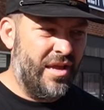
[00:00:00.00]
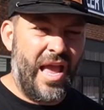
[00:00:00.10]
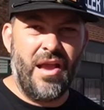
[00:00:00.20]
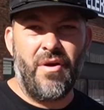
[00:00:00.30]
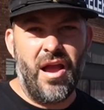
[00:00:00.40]

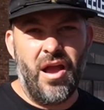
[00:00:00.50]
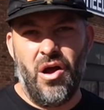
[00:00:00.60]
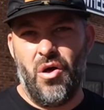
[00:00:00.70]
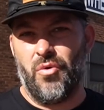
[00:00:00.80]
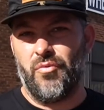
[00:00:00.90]
K-rail
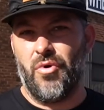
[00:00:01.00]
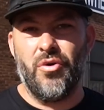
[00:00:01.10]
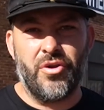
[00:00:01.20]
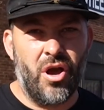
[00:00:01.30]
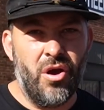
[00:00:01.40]
or
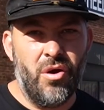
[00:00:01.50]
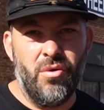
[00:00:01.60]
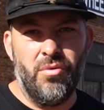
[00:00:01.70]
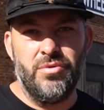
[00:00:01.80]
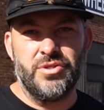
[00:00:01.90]
road
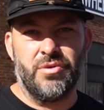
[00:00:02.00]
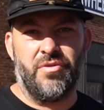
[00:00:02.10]
cones or